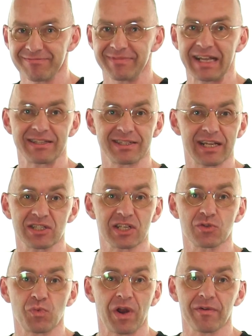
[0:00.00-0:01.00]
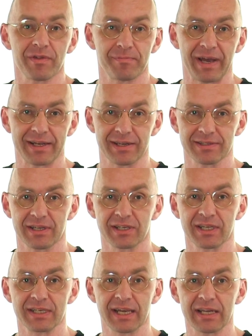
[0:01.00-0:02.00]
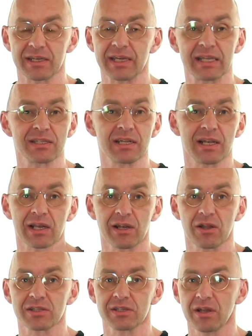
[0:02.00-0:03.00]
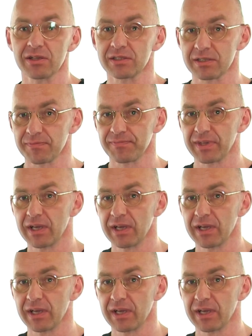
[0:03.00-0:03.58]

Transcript: that's, that's just one of the patterns that you can get. And there's like lots and lots.